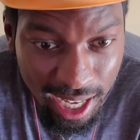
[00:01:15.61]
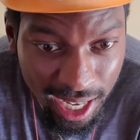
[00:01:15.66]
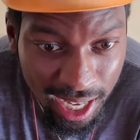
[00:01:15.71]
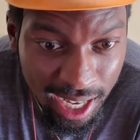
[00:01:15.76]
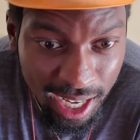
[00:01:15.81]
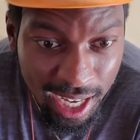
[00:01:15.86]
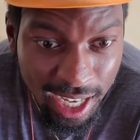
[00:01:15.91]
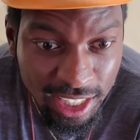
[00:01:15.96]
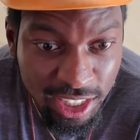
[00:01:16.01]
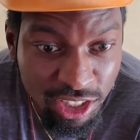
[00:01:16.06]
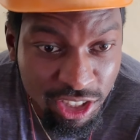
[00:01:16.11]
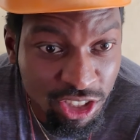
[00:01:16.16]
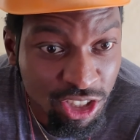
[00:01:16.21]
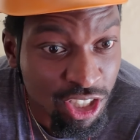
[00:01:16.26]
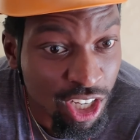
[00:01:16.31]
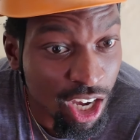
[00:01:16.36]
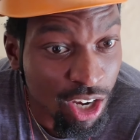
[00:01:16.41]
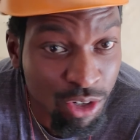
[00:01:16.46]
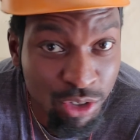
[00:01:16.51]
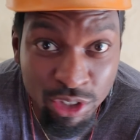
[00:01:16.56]
I
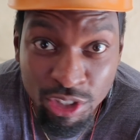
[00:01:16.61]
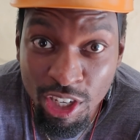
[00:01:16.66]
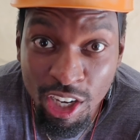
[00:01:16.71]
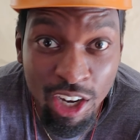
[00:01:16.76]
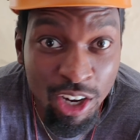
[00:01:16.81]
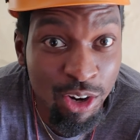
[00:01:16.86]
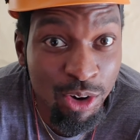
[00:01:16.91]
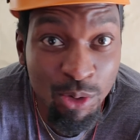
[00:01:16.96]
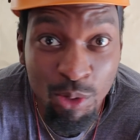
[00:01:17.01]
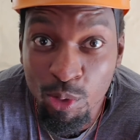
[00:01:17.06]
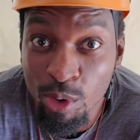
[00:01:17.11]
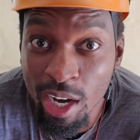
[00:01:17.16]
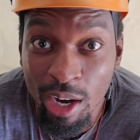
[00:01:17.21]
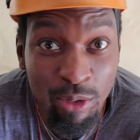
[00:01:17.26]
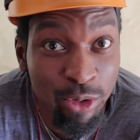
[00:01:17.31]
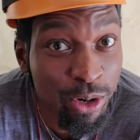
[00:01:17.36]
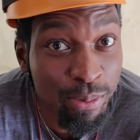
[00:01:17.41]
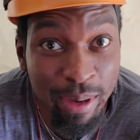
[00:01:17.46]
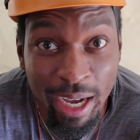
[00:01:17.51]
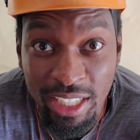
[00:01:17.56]
don't know
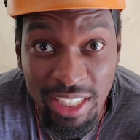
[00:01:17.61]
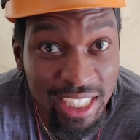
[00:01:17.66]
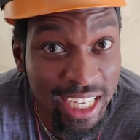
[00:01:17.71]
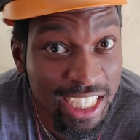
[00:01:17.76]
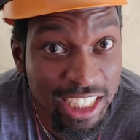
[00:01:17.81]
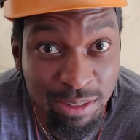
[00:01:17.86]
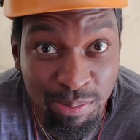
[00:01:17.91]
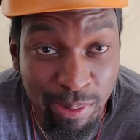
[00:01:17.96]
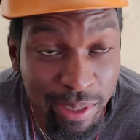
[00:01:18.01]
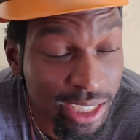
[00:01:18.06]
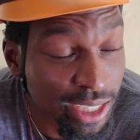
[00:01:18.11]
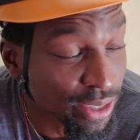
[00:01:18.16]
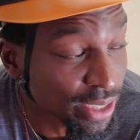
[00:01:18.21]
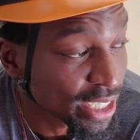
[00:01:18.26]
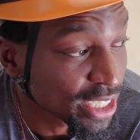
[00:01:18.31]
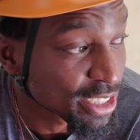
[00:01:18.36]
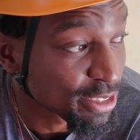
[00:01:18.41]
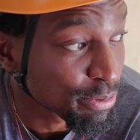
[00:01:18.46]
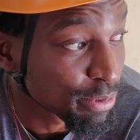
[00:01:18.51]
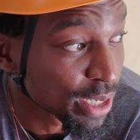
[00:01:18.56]
what we're about to experience,